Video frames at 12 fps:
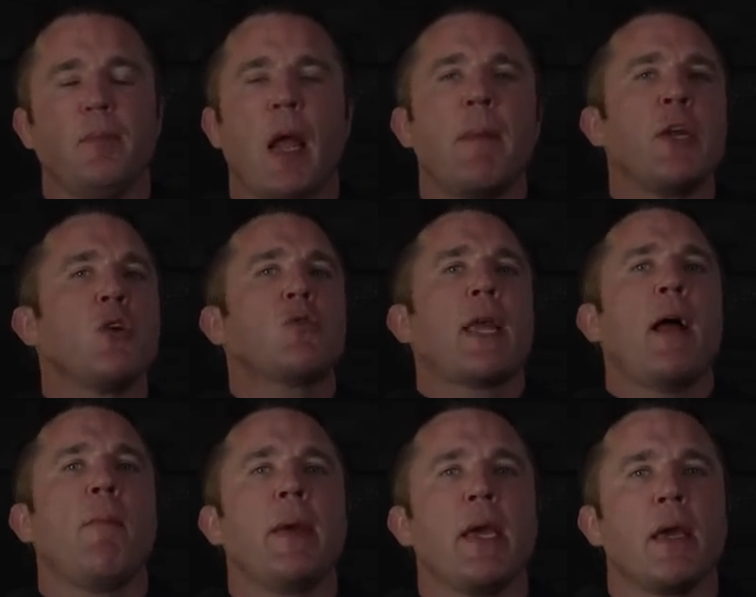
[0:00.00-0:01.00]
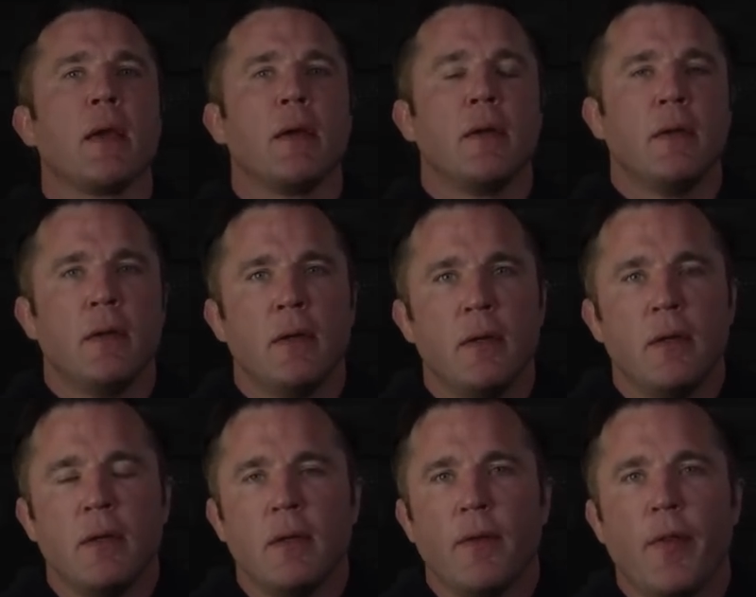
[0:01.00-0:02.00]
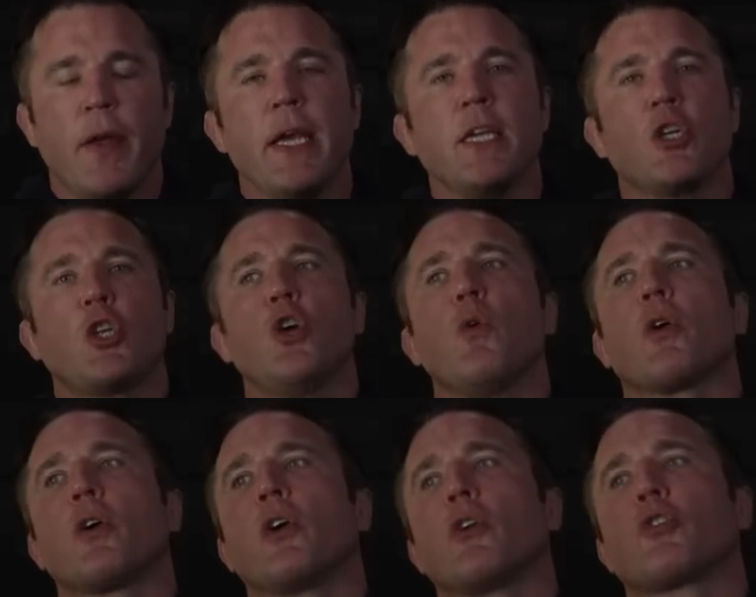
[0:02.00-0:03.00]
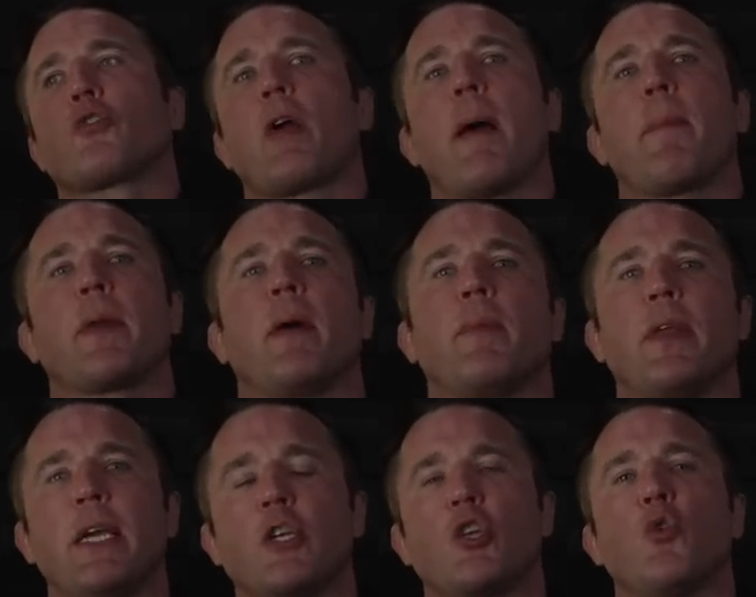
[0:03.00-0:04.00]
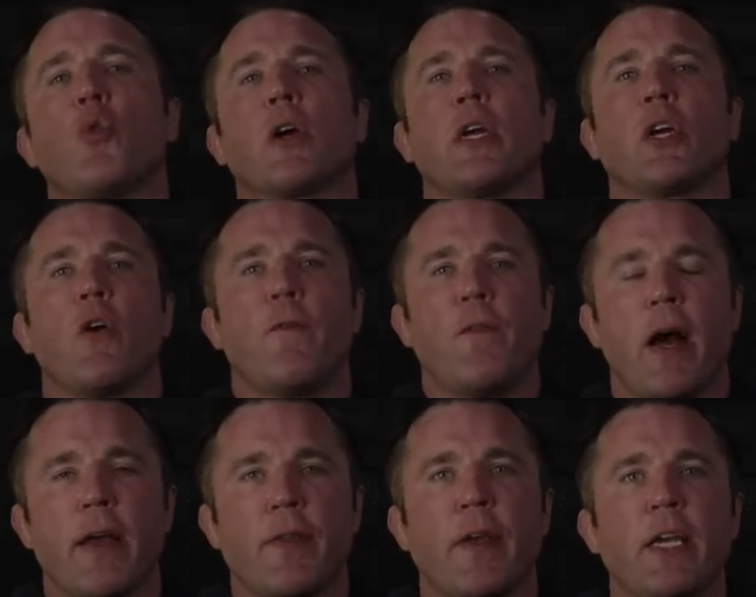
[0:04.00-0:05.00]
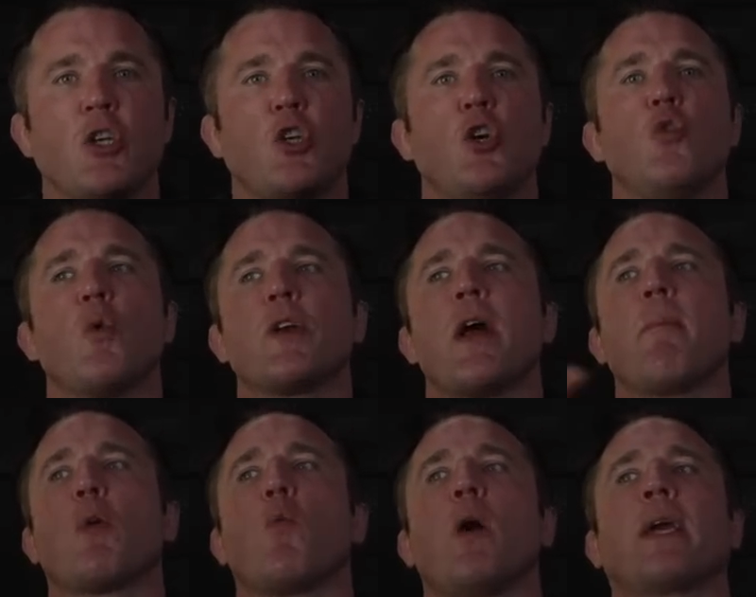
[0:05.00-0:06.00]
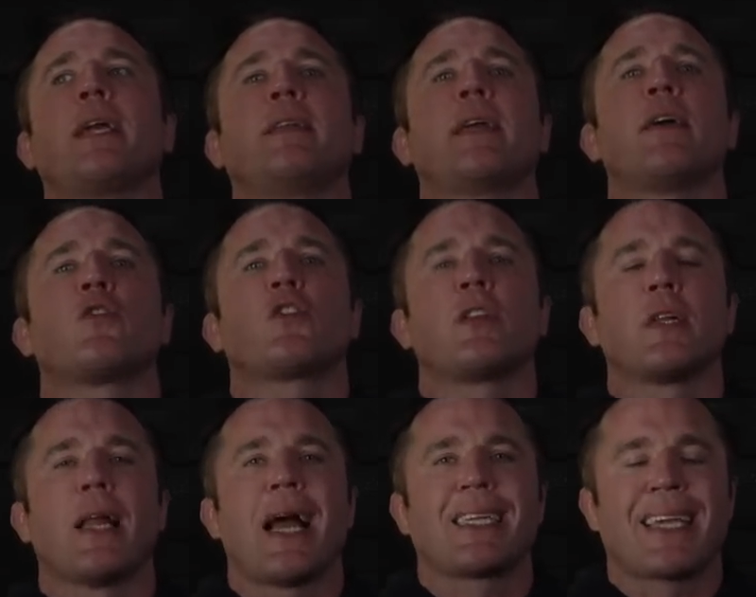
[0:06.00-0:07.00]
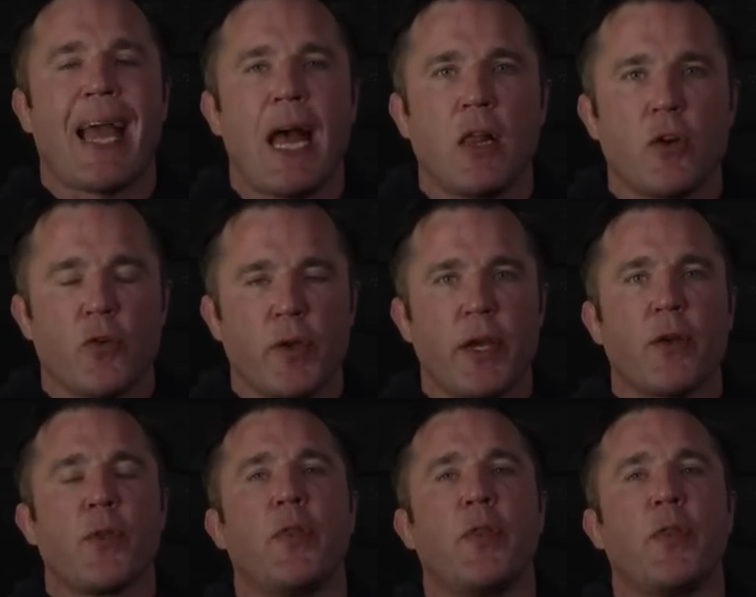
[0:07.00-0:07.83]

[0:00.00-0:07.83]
I mean, you tell me. These two are going to go strap it up. These two are going to go fight. These two were number one contenders in the last calendar year.